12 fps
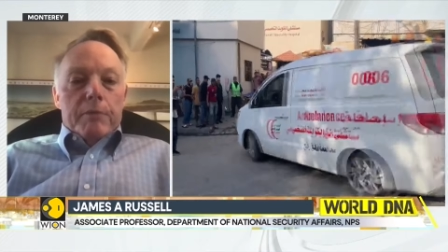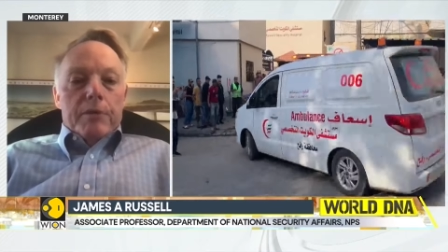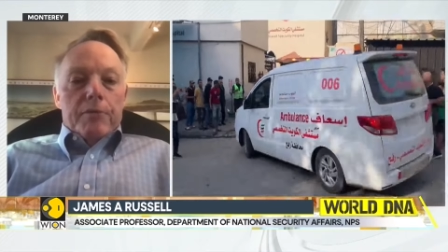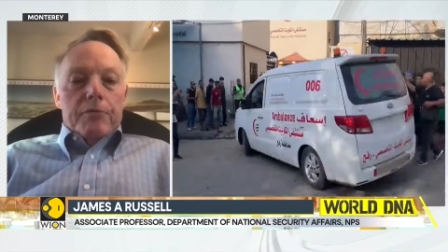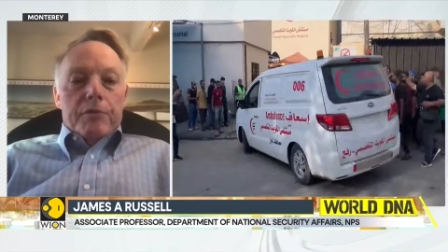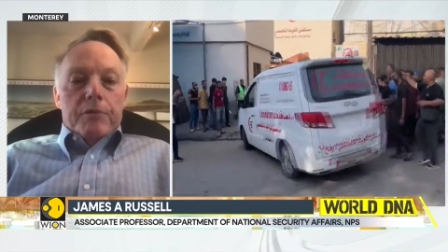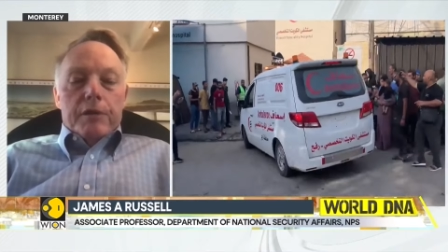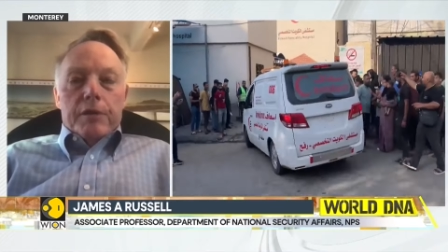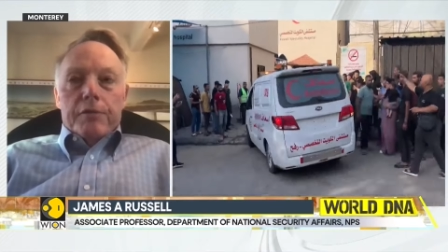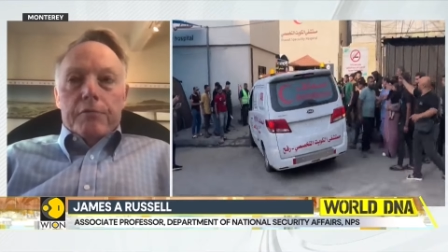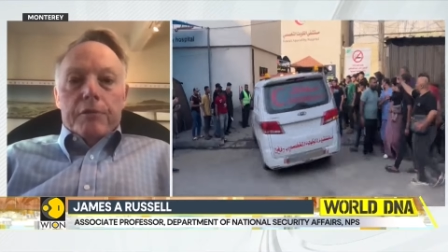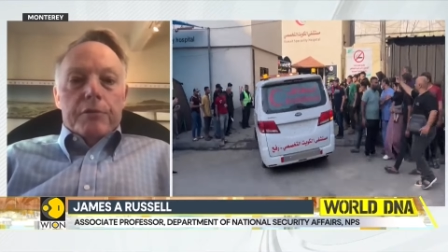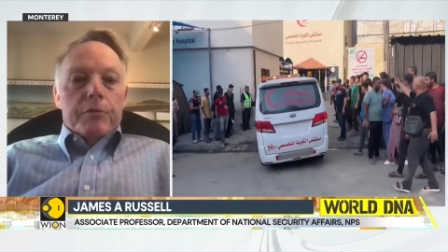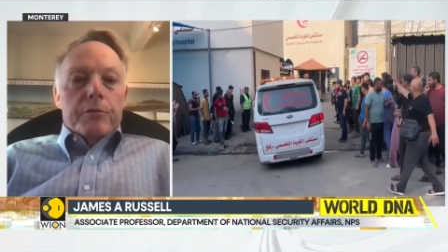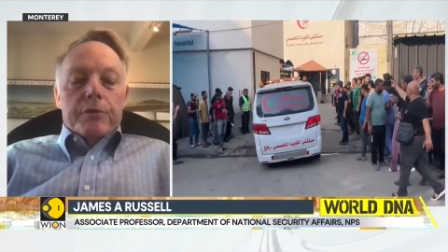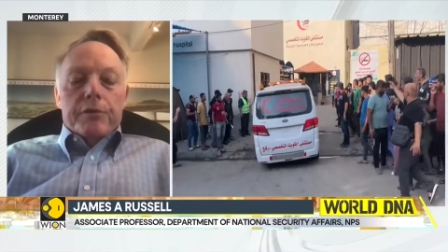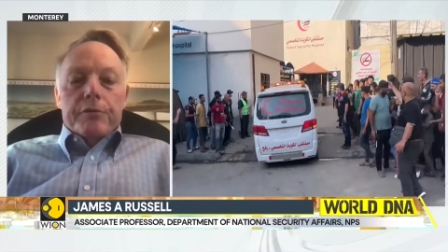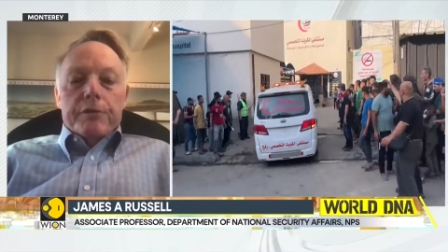Minister has
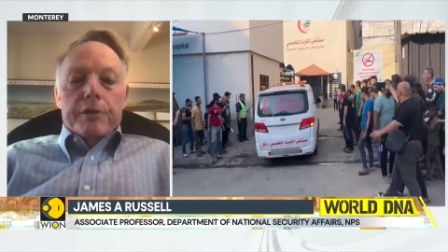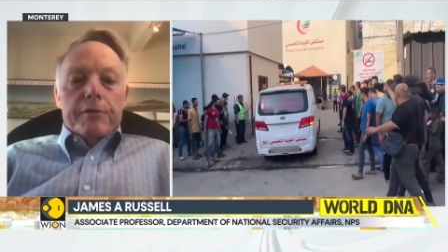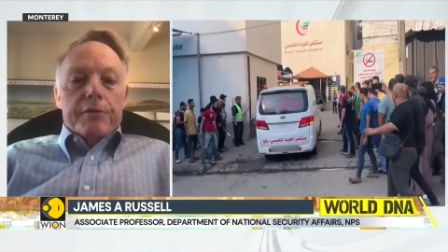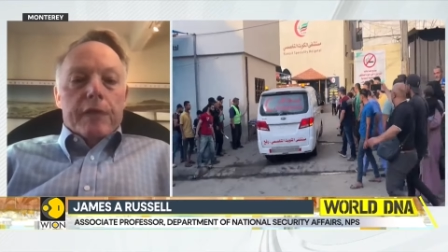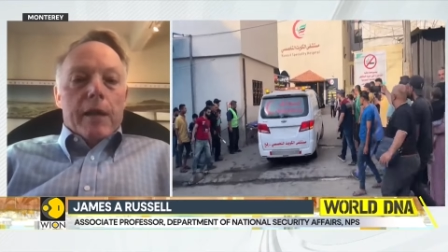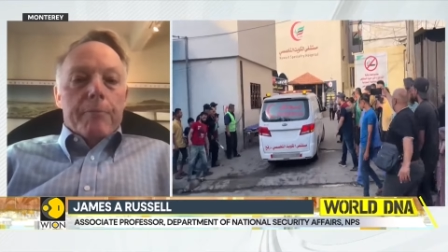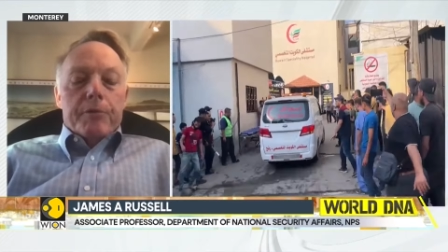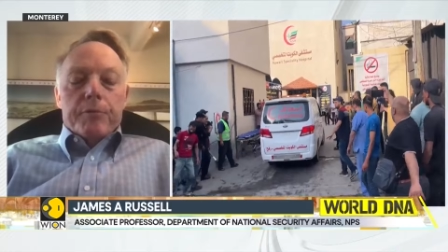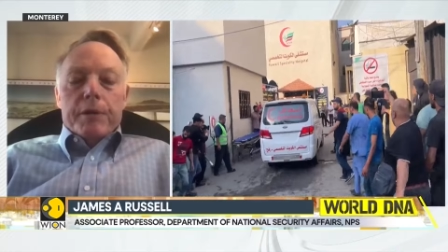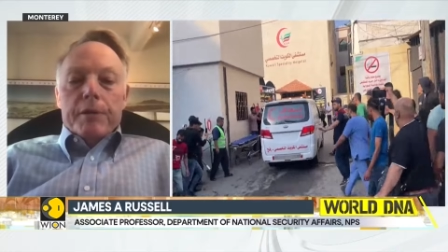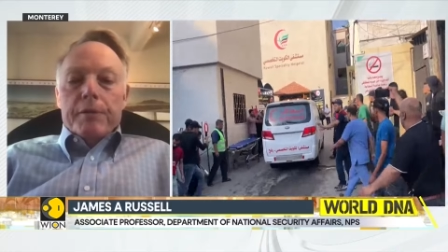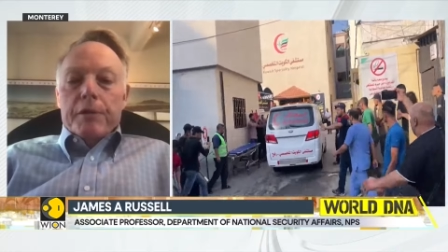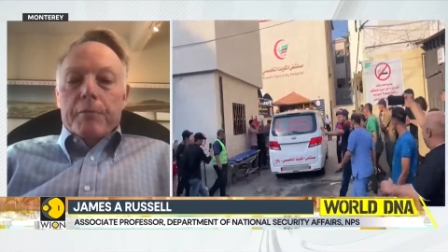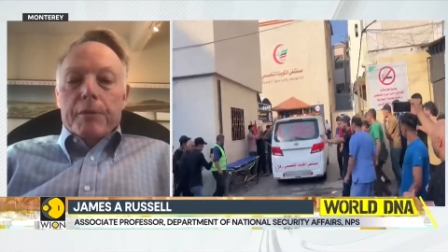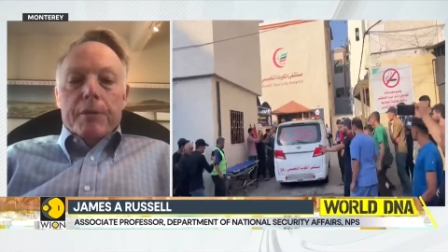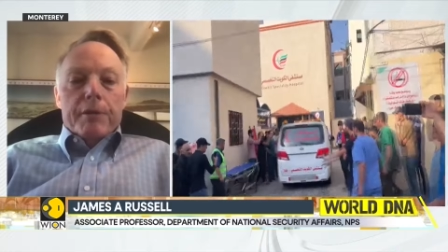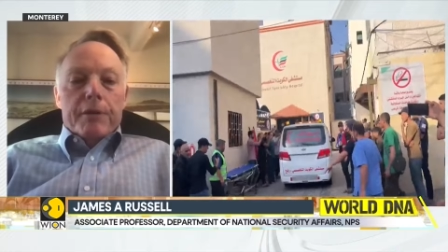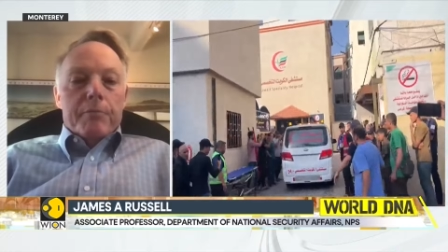gratuitously slapped around the
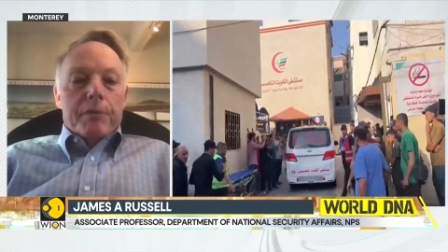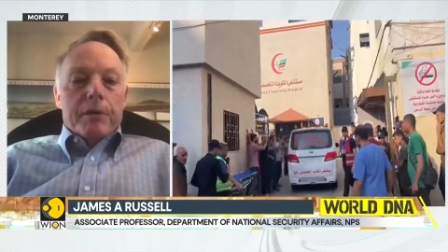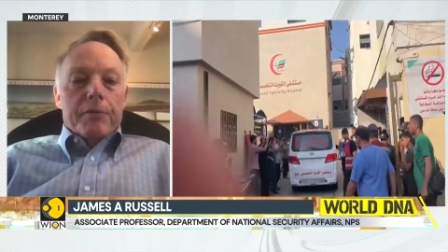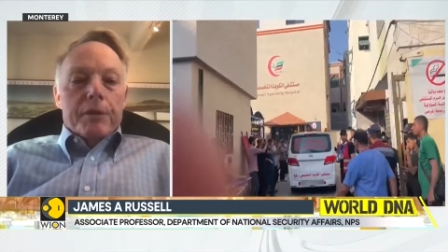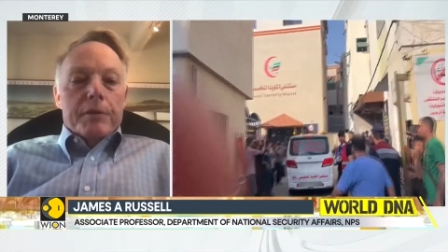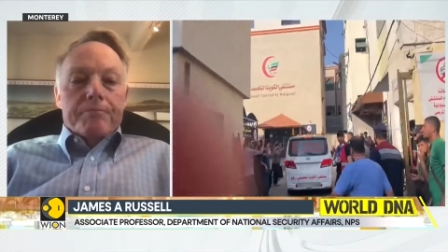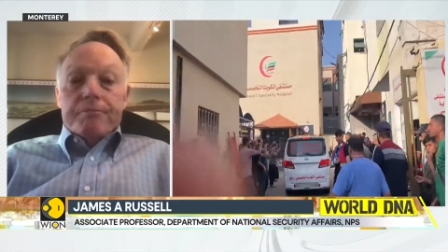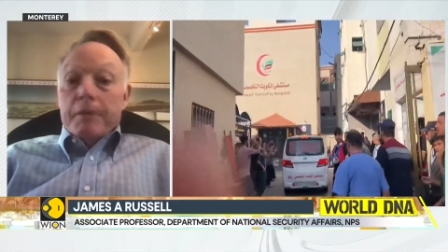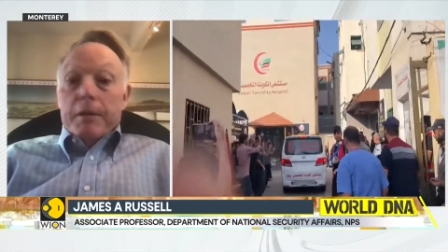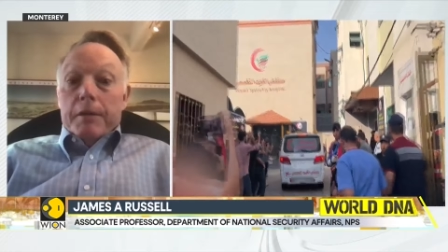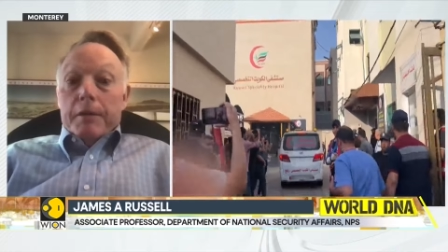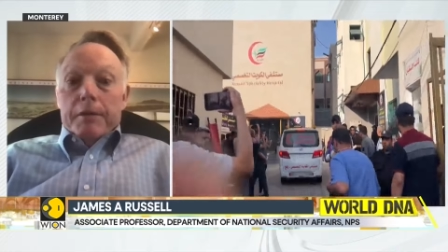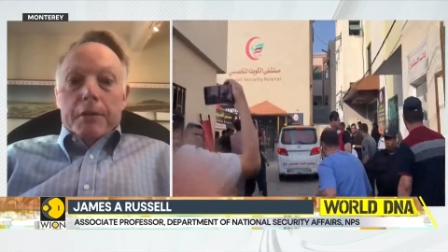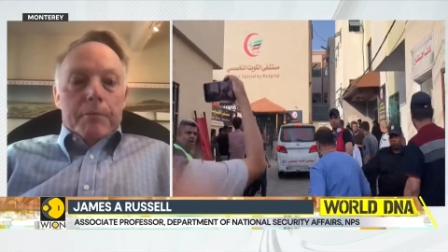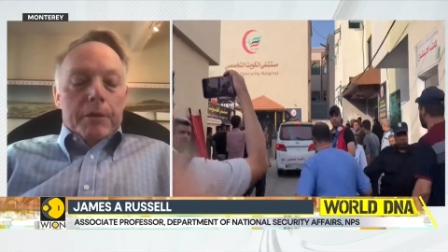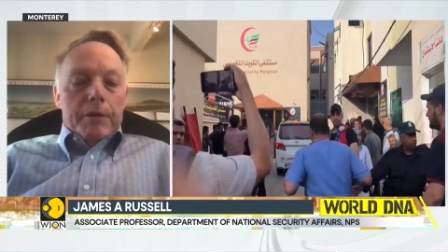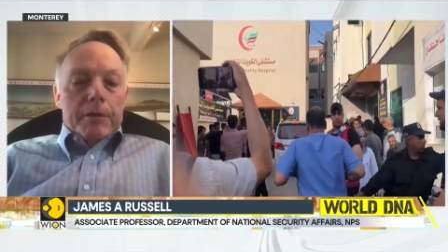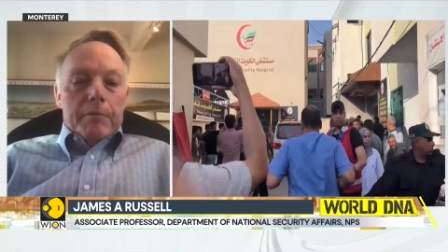American president. The
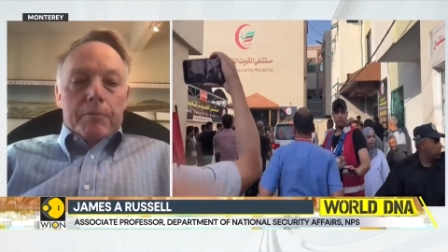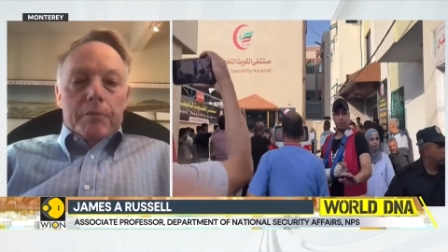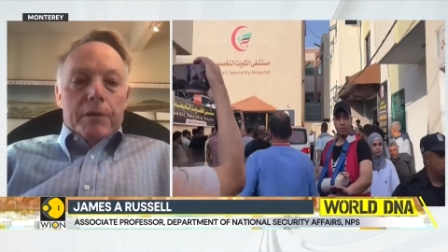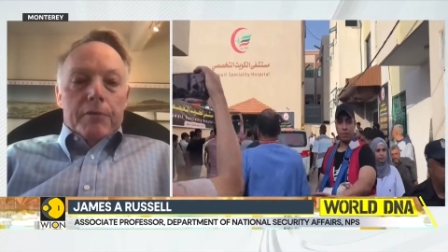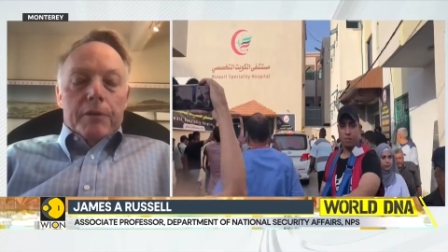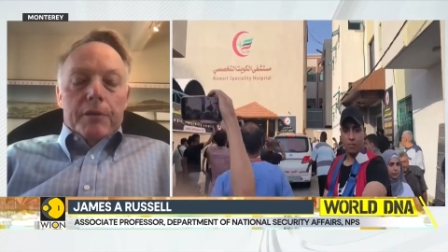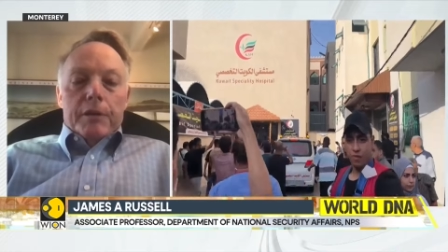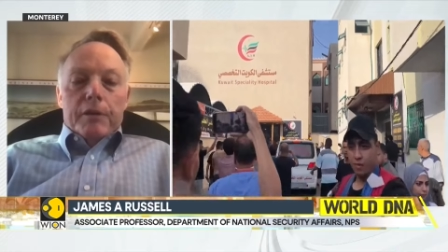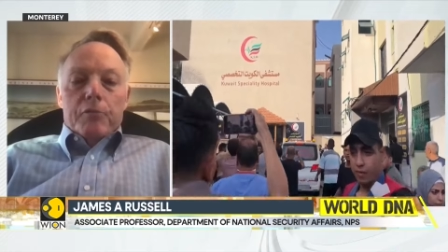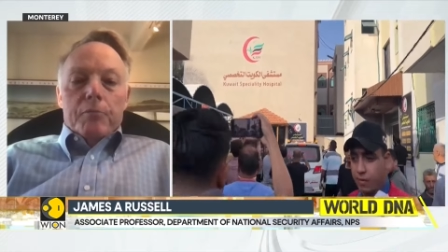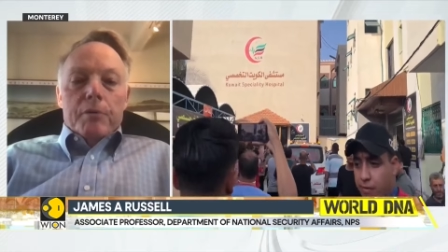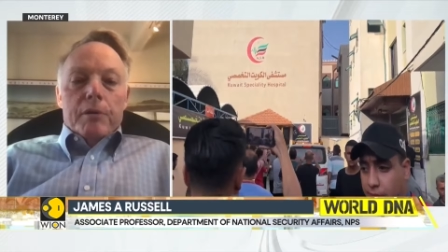American president has put